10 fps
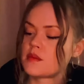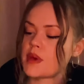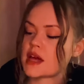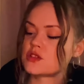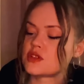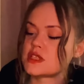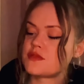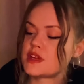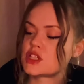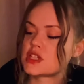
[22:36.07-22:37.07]
Badger is
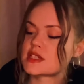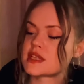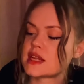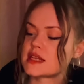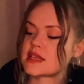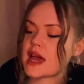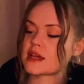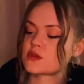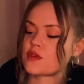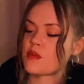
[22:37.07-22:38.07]
vicious and
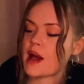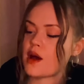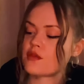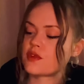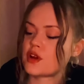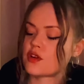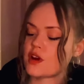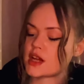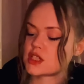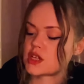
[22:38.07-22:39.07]
attacks with powerful
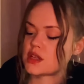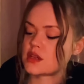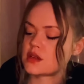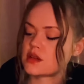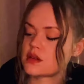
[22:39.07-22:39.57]
aggression.